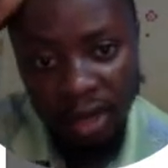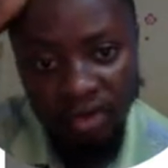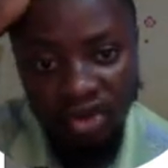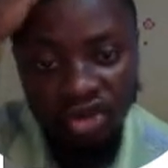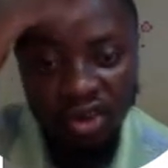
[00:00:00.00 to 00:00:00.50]

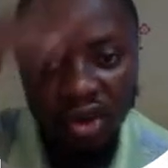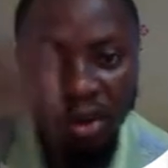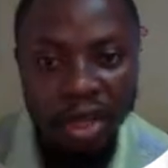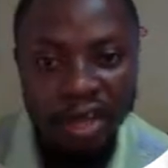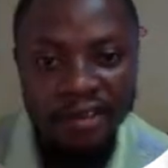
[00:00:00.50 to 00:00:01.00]
So you just
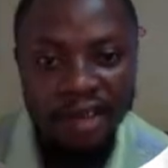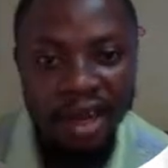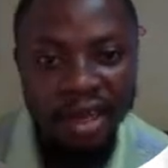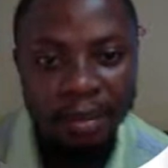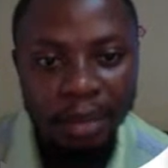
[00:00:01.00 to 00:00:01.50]
come here,
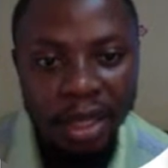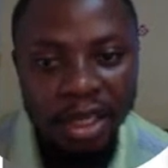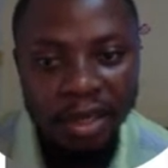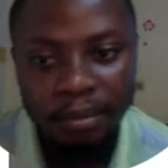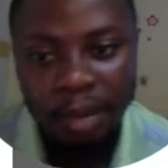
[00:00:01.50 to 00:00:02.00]
select the
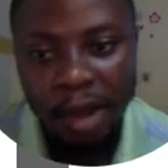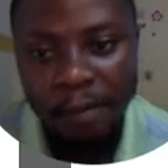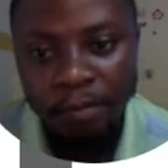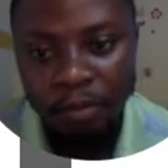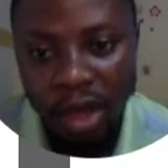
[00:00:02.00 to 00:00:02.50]
page,
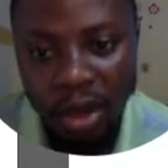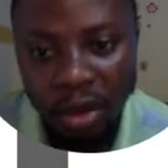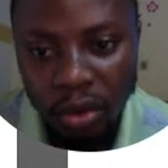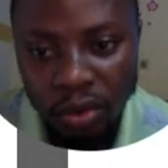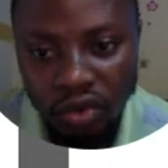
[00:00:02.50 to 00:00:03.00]
bam,
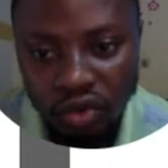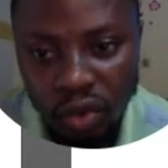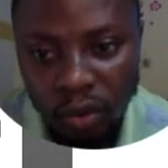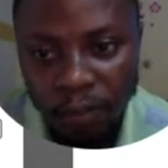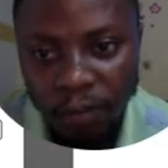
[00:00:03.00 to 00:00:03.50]
you're good to
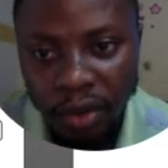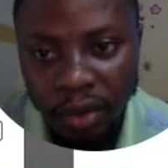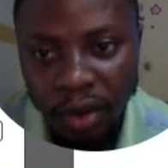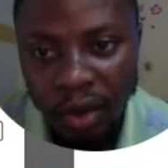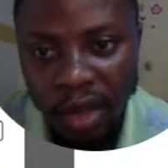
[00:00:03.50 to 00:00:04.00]
go.
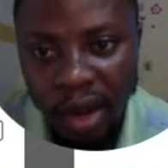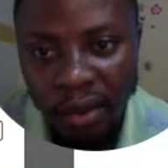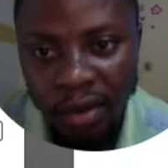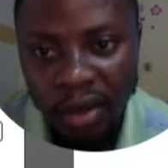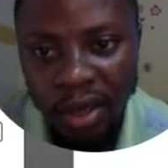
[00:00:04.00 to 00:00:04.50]
Come
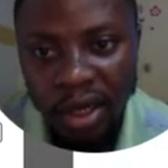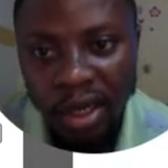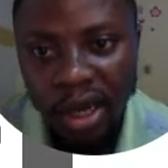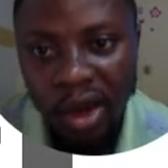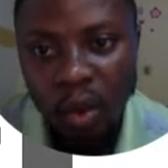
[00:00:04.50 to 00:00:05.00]
down.
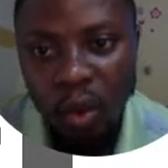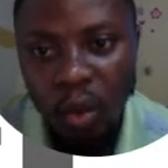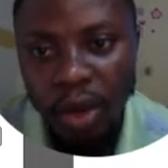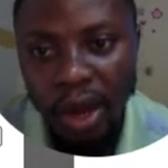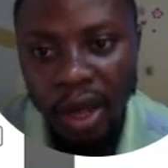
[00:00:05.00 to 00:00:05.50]
Now
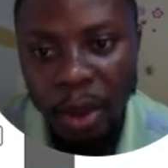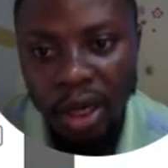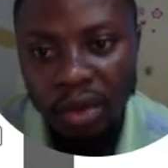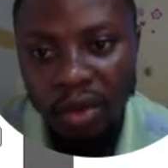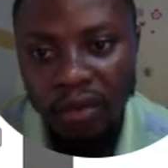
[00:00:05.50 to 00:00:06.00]
we are
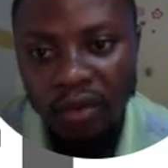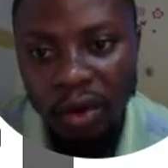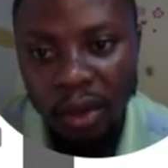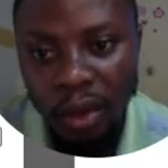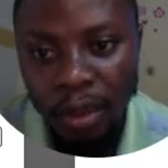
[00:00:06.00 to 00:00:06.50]
actually going
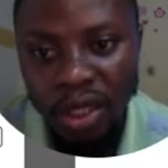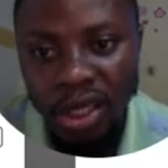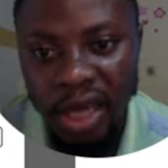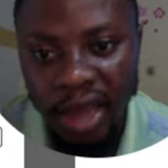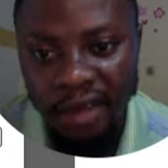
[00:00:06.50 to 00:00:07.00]
for
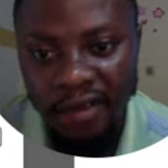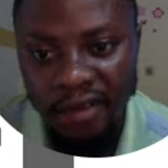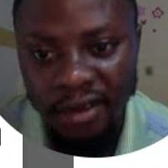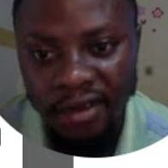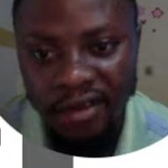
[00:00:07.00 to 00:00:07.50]
page likes.
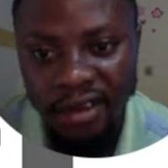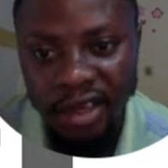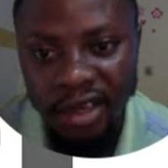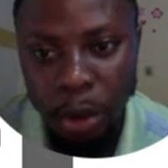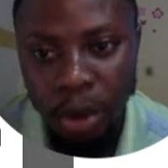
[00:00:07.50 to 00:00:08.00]
This is it
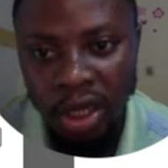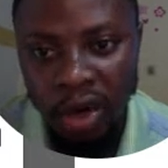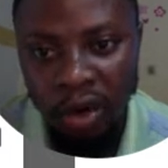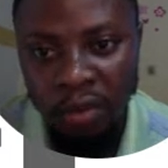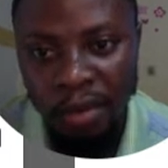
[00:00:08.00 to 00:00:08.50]
here, showing
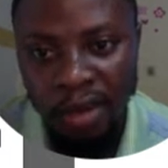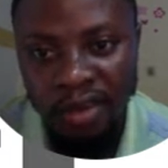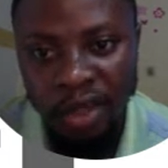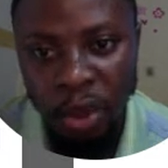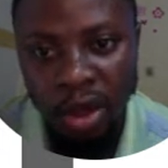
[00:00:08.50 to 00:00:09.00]
here
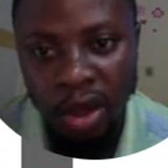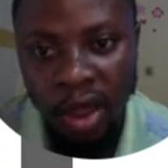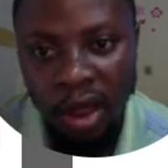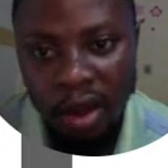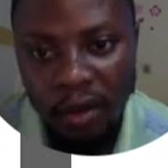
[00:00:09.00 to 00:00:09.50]
optimization
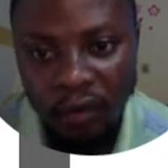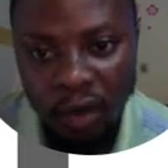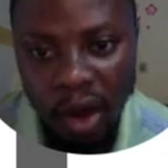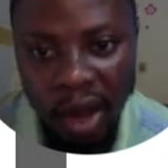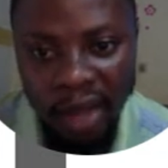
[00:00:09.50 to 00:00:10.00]

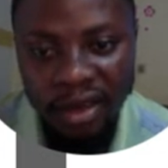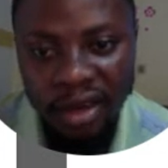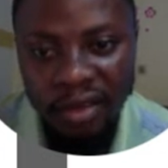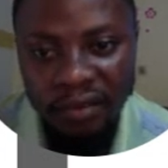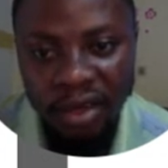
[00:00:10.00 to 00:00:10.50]
for ad
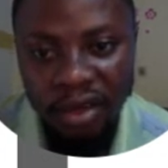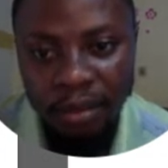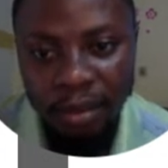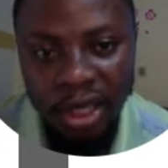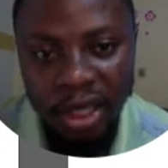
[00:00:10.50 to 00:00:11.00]
delivery,
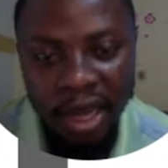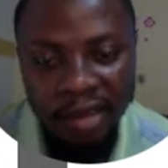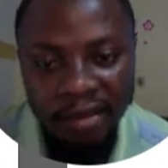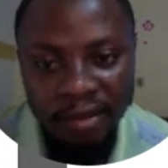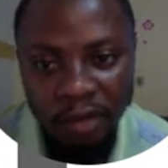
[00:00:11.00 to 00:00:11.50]
page
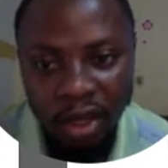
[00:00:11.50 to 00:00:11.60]
likes.